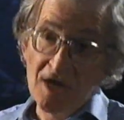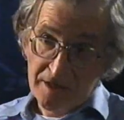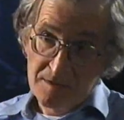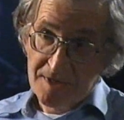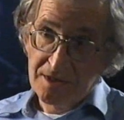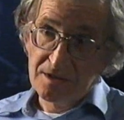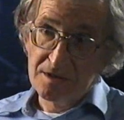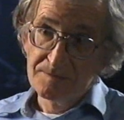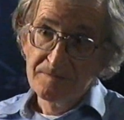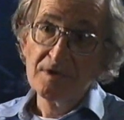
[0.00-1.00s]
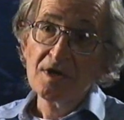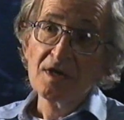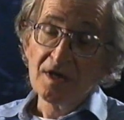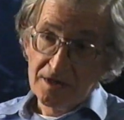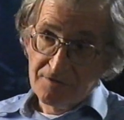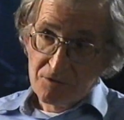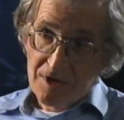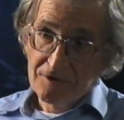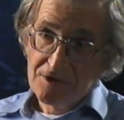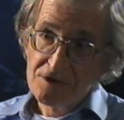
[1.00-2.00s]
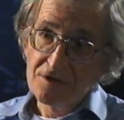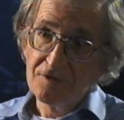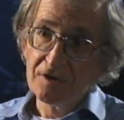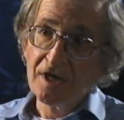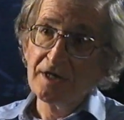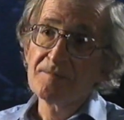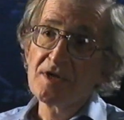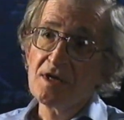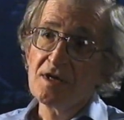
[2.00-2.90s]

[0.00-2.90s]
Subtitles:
and I've documented this. I'll give you references if you like.